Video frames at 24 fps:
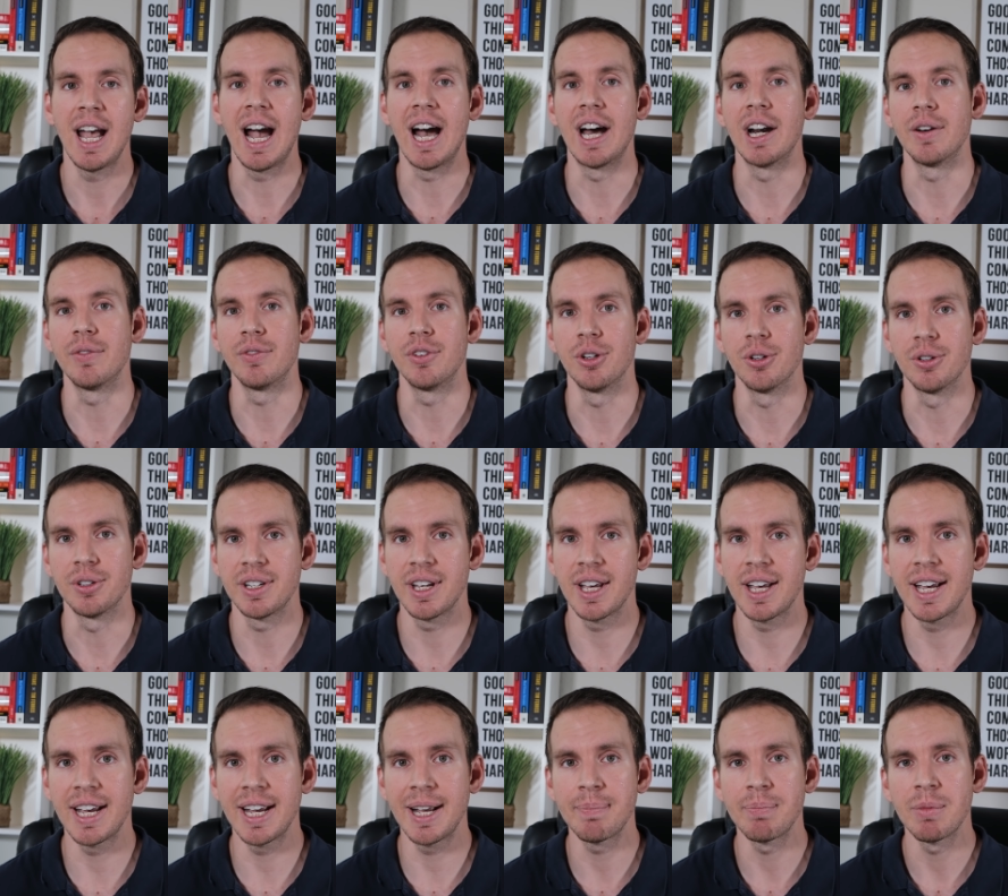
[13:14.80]
out of your
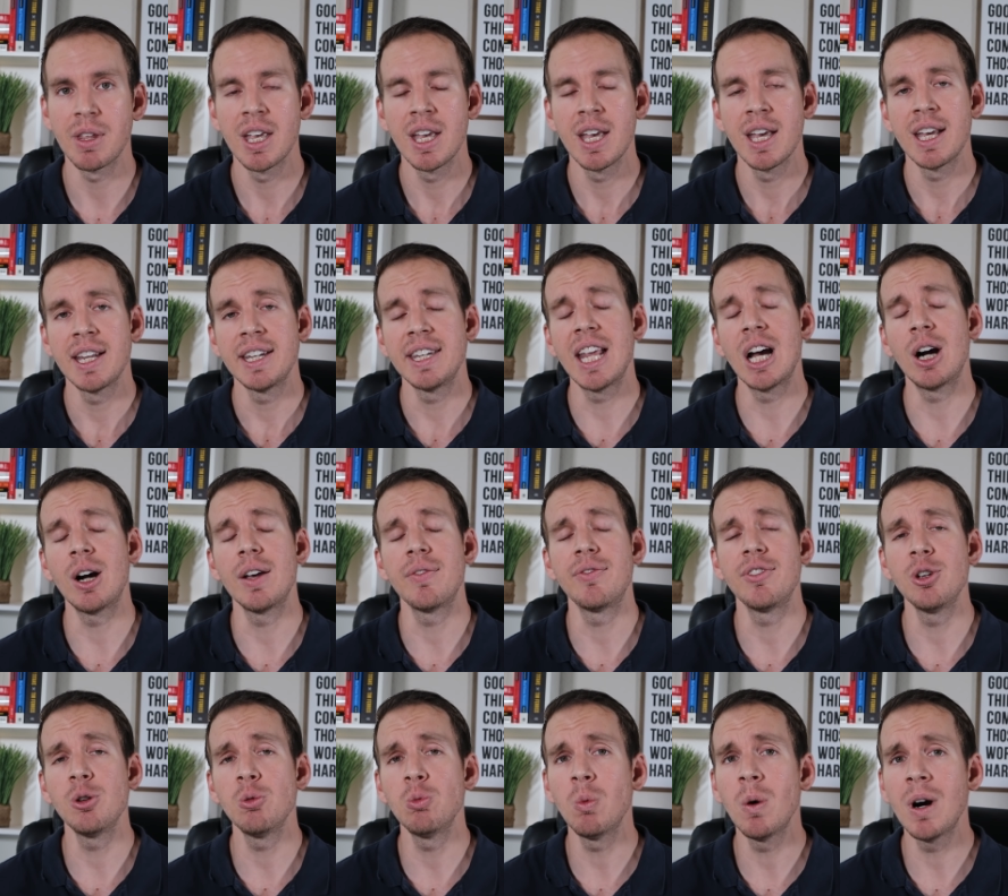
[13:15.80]
day. Now,
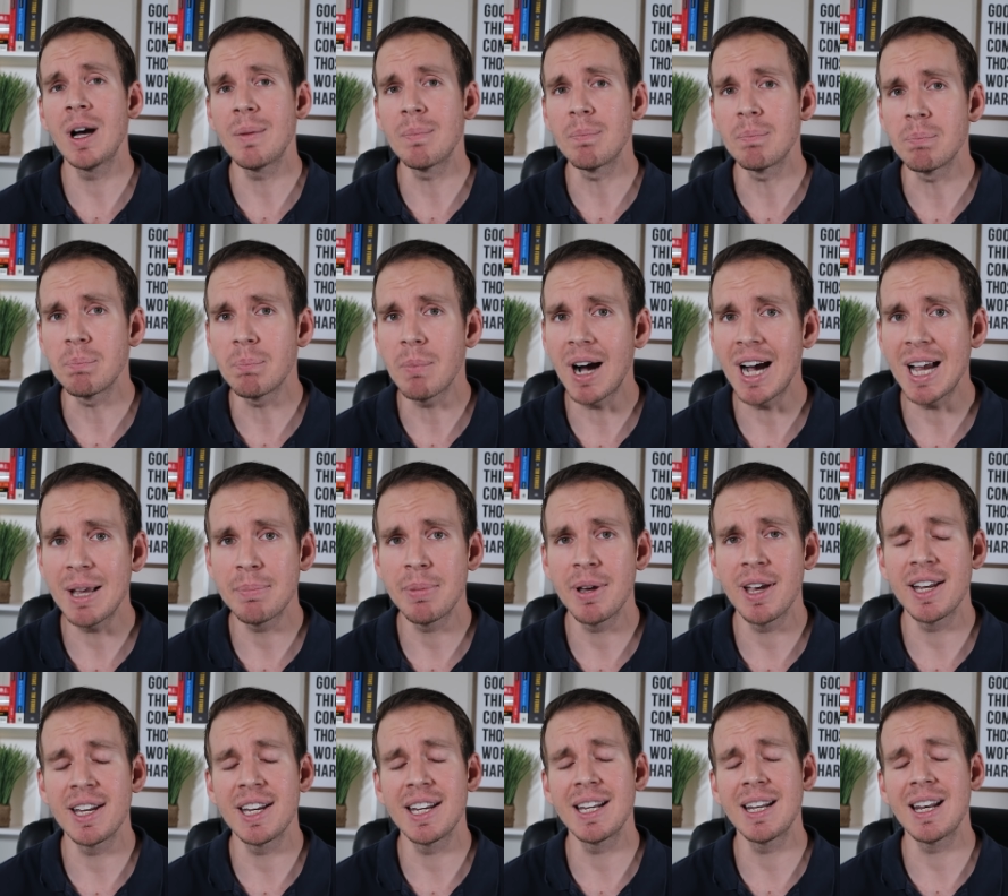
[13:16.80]
if you want my
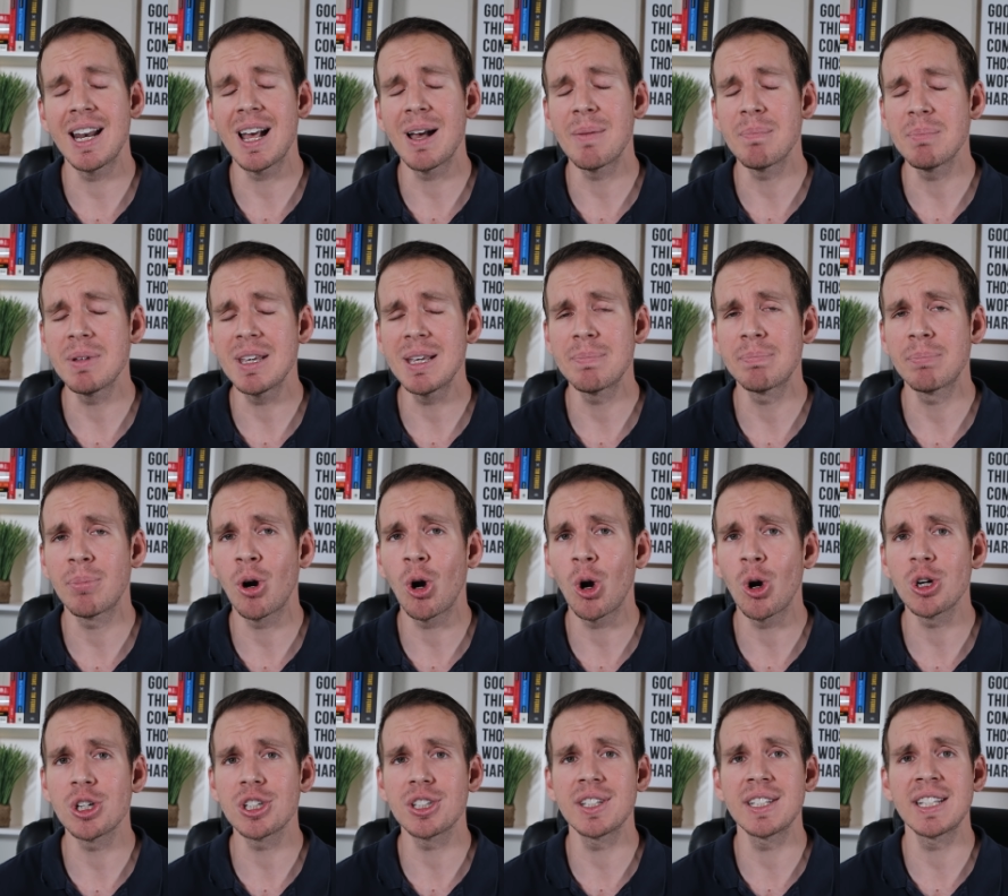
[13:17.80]
opinion, me
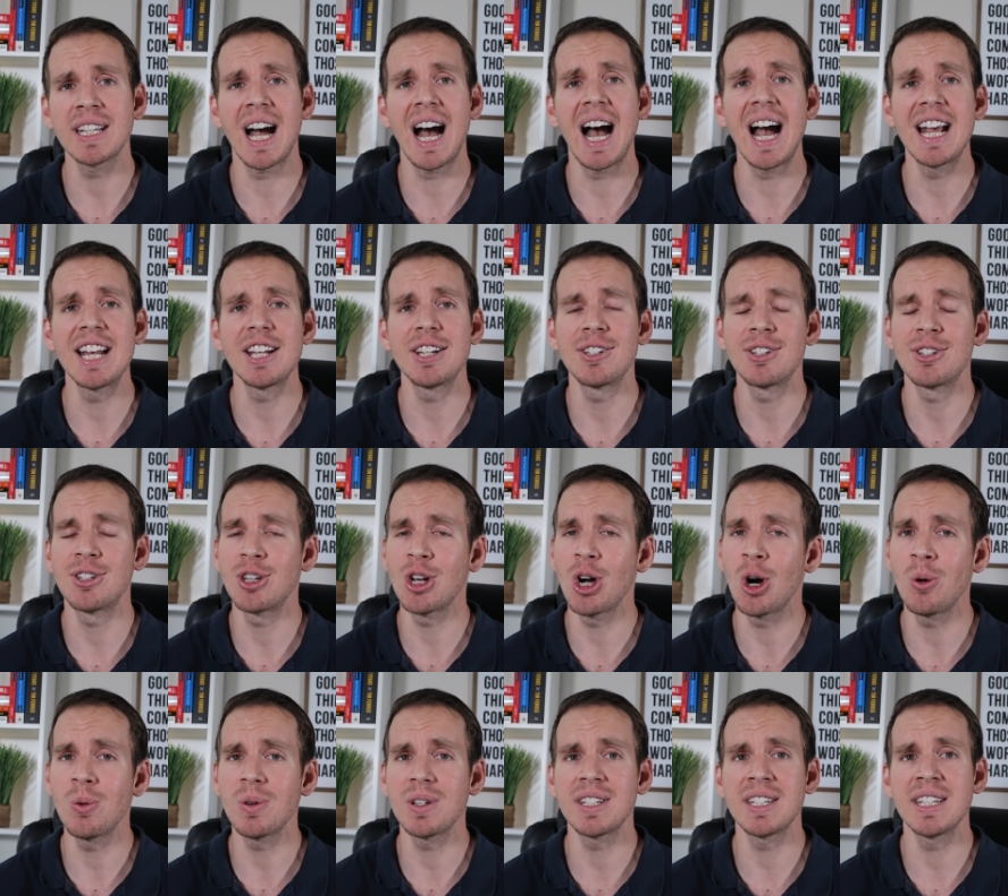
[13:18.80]
personally, I
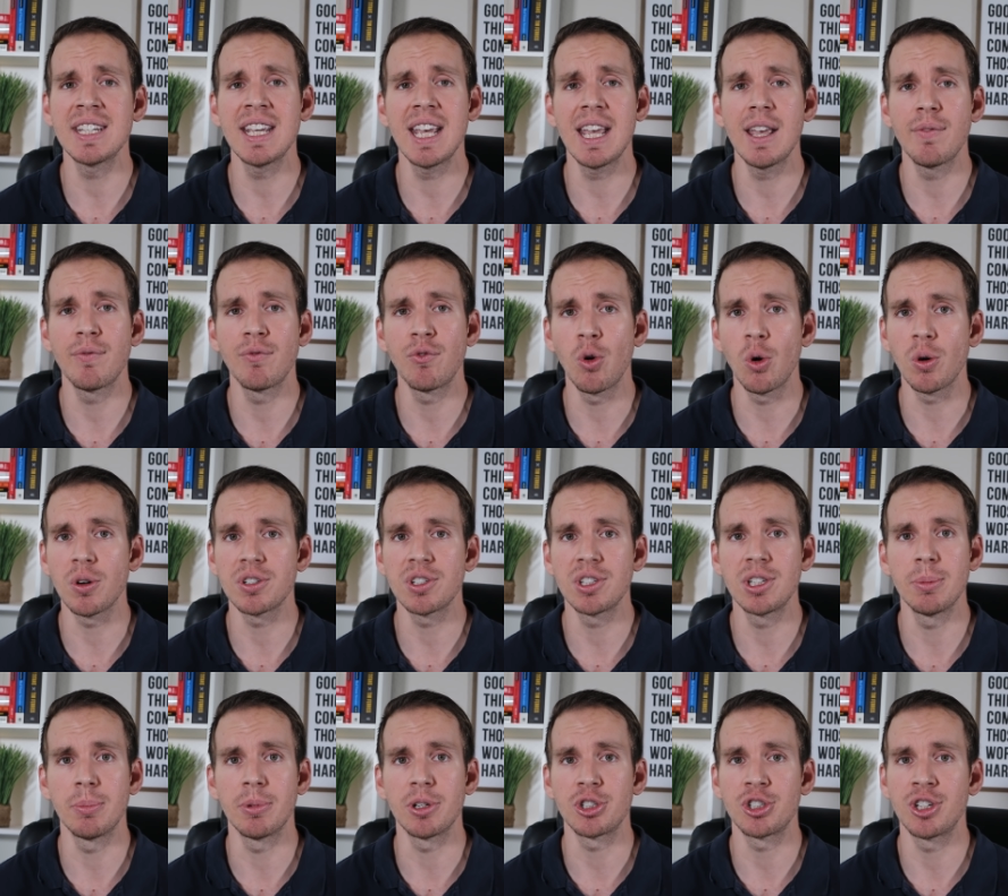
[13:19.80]
don't see a fourth
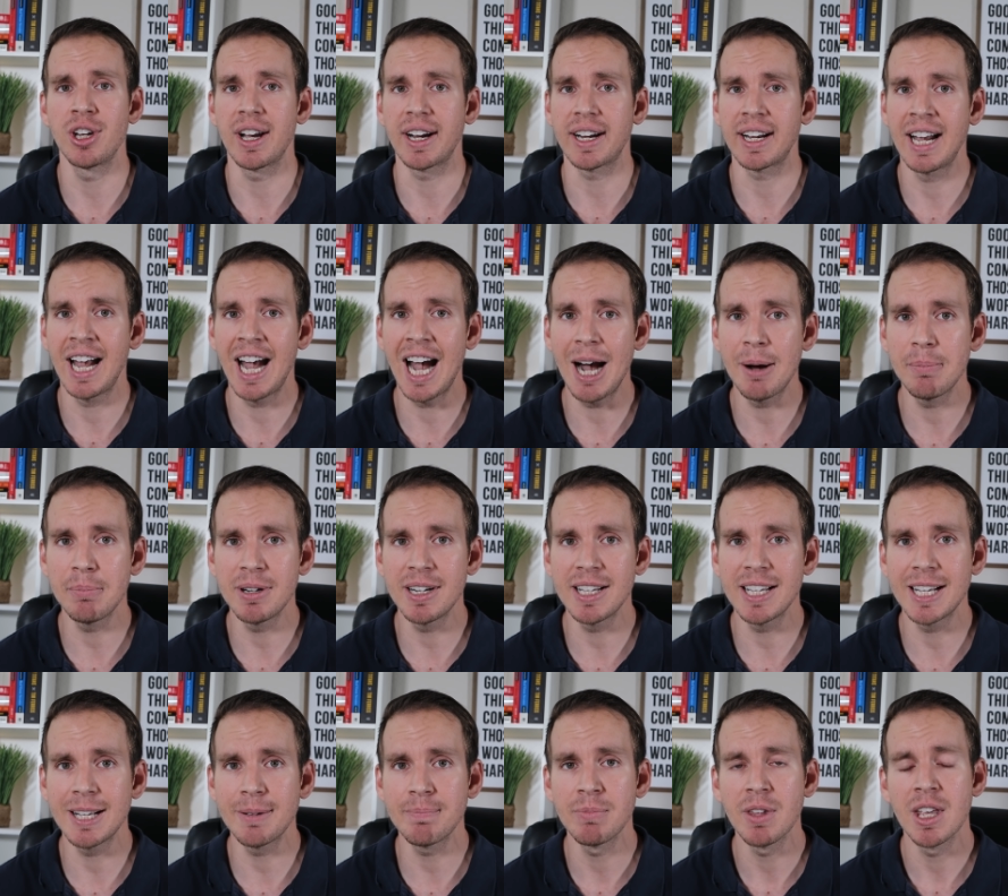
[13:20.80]
stimulus check
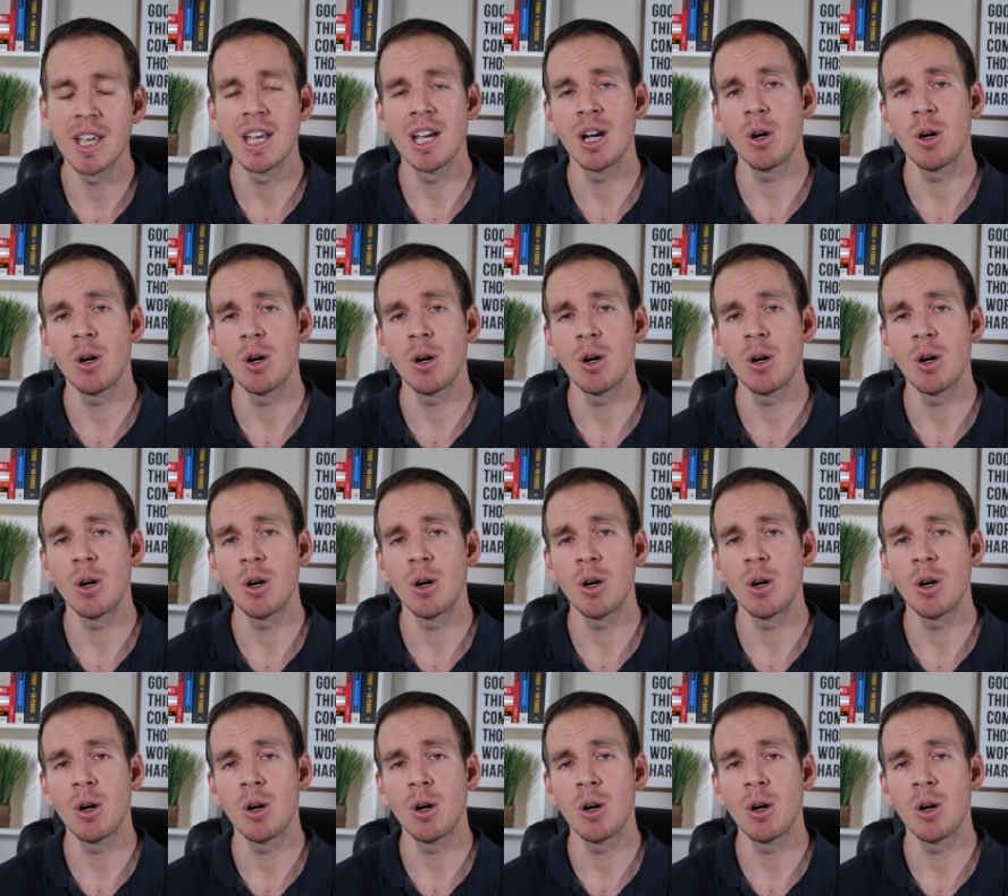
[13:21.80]
happening.